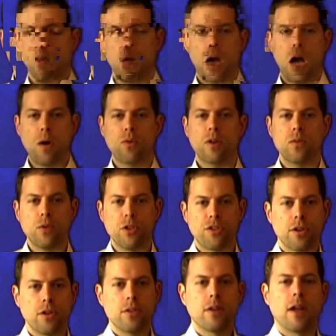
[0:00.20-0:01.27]
How can we
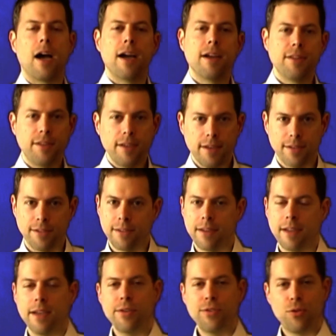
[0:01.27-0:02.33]
turn ideas
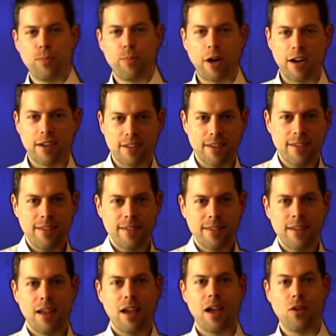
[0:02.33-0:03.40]
into practice
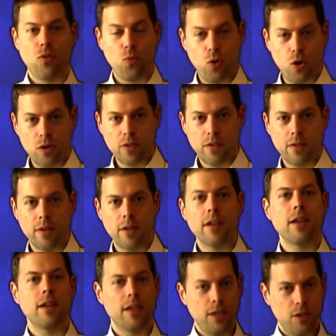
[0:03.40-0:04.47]
and words
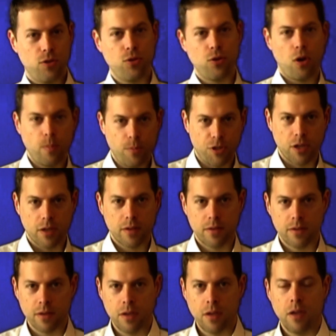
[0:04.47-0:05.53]
into
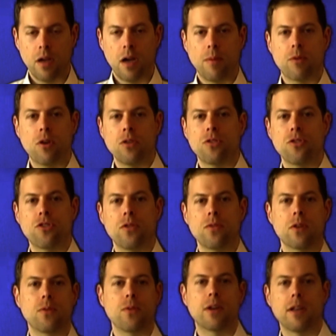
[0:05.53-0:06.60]
objects? I'm going to show you
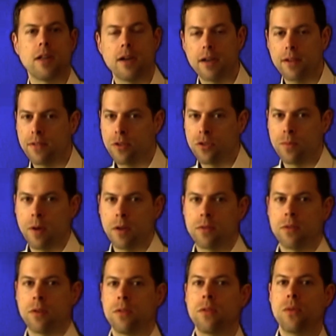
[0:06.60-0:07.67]
quickly a research
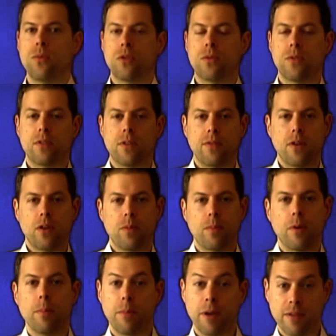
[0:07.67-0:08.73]
method which was
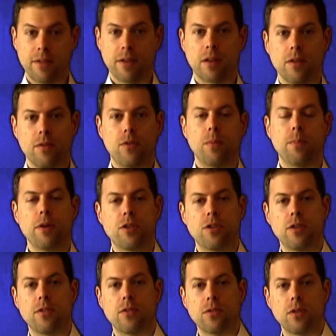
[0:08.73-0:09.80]
developed basically for
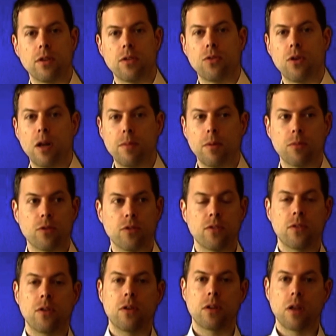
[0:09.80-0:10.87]
PhD students to help them
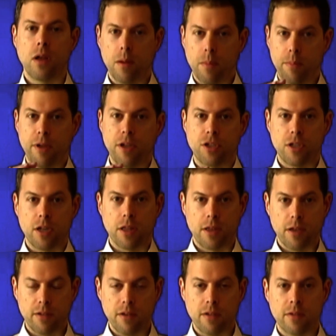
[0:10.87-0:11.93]
construct PhD
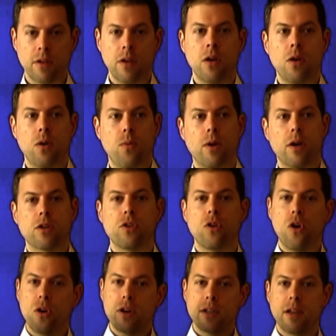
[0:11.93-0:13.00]
thesis, where you
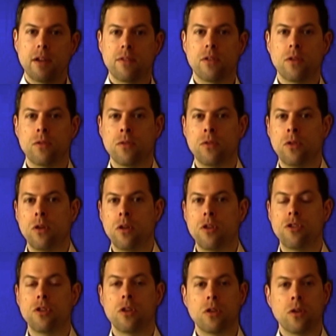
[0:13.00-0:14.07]
organize your
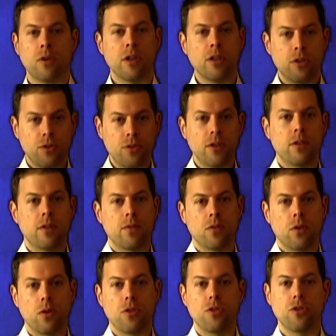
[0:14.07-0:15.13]
knowledge, your intuitive
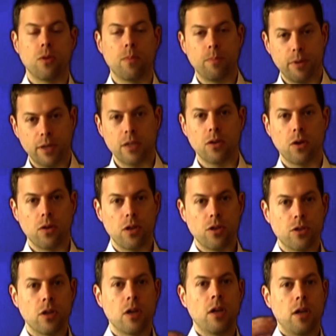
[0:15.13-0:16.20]
knowledge, your
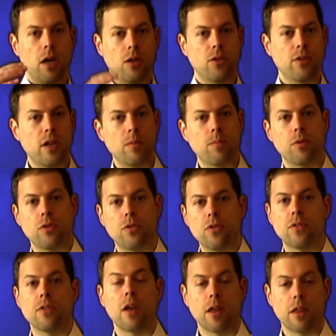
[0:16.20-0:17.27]
pre-knowledge, and you then
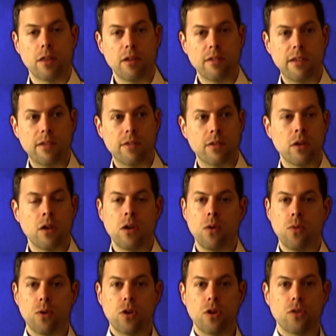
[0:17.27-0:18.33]
produce a thesis.
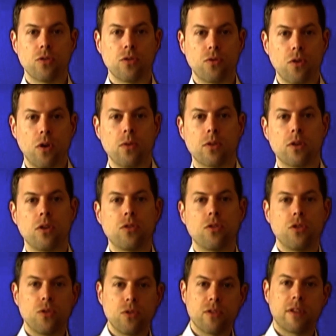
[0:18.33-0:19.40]
We're going to
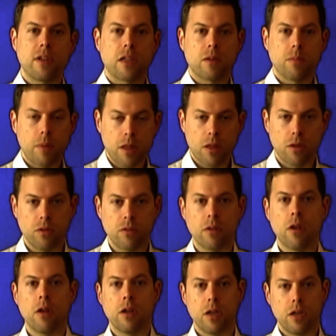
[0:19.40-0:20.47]
use that method
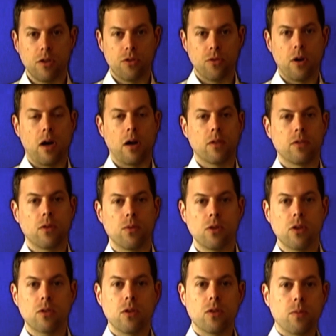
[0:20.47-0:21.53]
into art. So we're
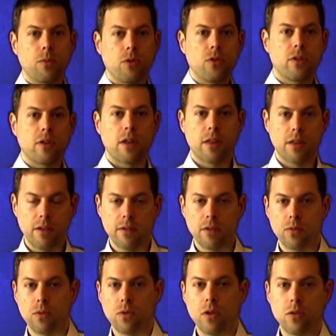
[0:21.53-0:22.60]
not going to produce a
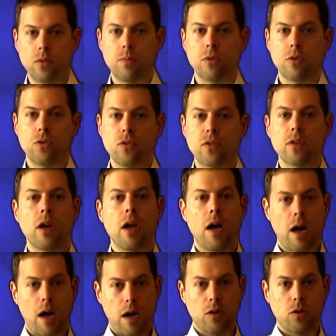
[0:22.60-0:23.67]
thesis, we're going to produce
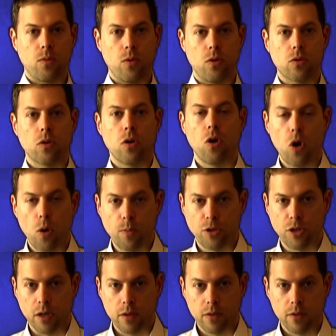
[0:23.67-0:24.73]
artwork,
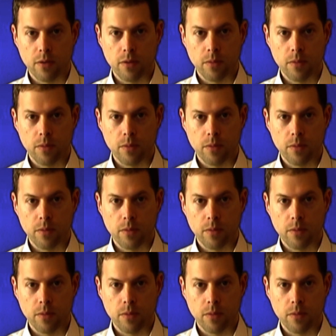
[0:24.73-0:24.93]
objects.